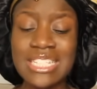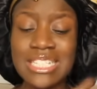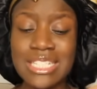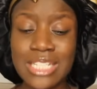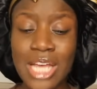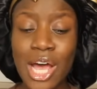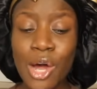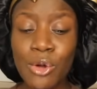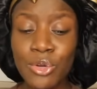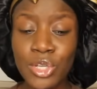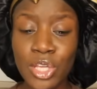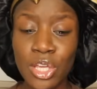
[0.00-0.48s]

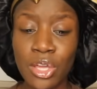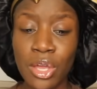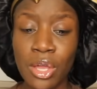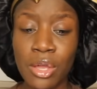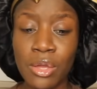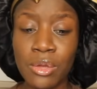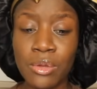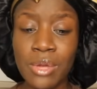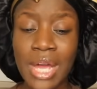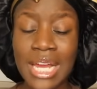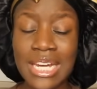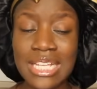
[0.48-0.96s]
tell
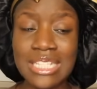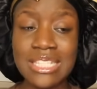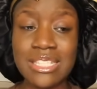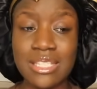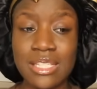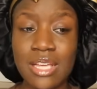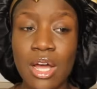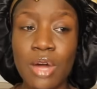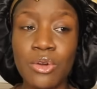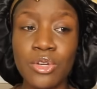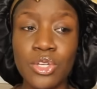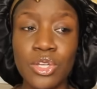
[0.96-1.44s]
you,
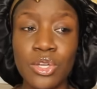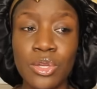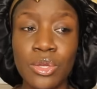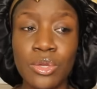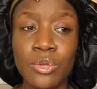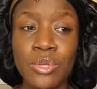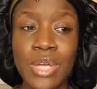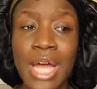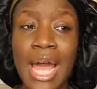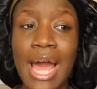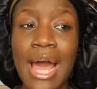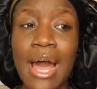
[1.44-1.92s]

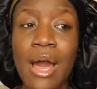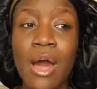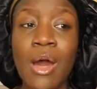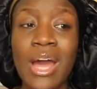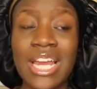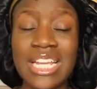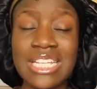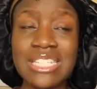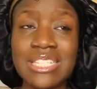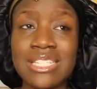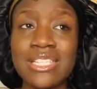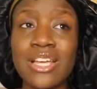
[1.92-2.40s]
Cal,
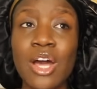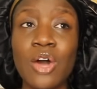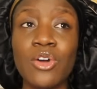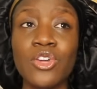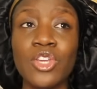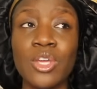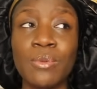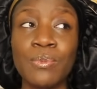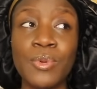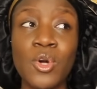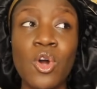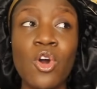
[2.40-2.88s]
I need to tell
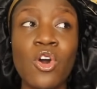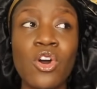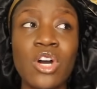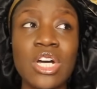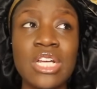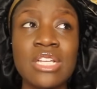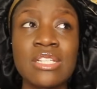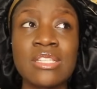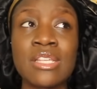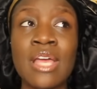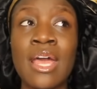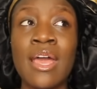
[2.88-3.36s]
you
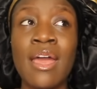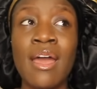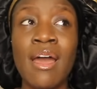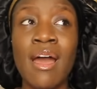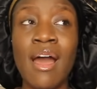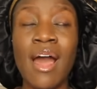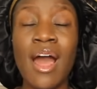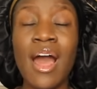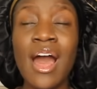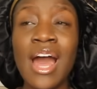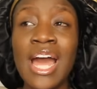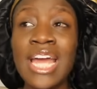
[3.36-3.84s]
because
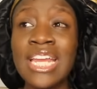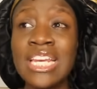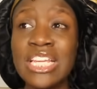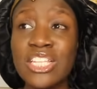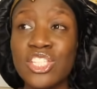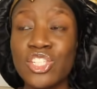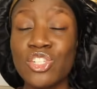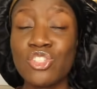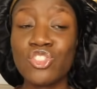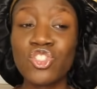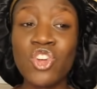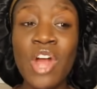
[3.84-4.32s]
I
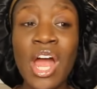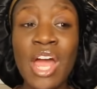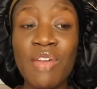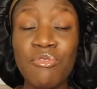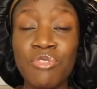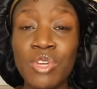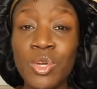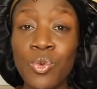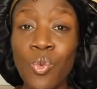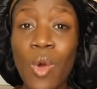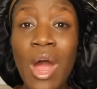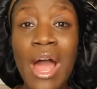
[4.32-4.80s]
need to try
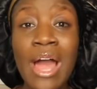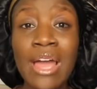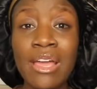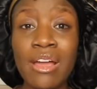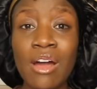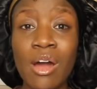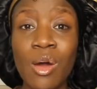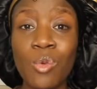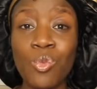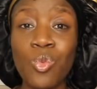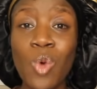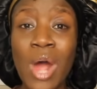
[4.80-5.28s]
and
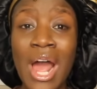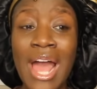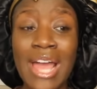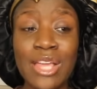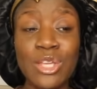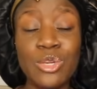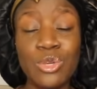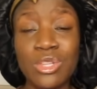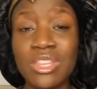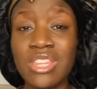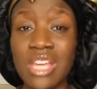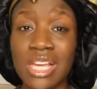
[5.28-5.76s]
rewire why
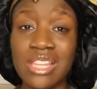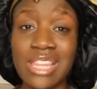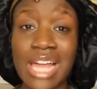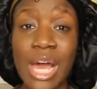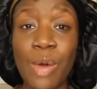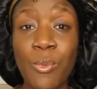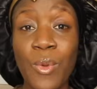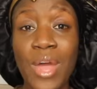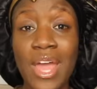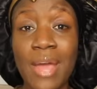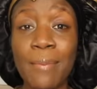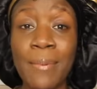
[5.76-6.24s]
you think
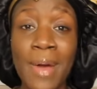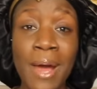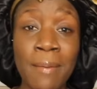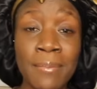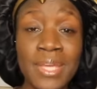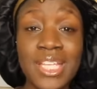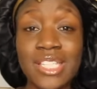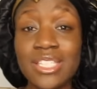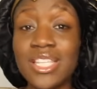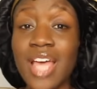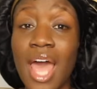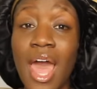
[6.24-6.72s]
that way about
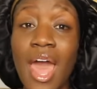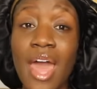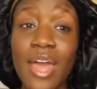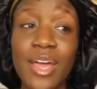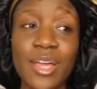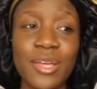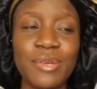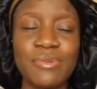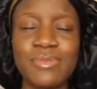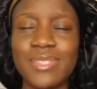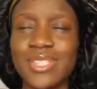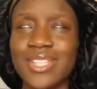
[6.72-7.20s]
me and
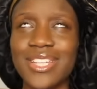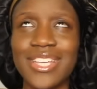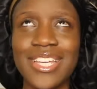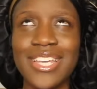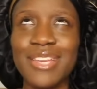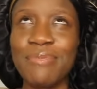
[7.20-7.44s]
Tobes.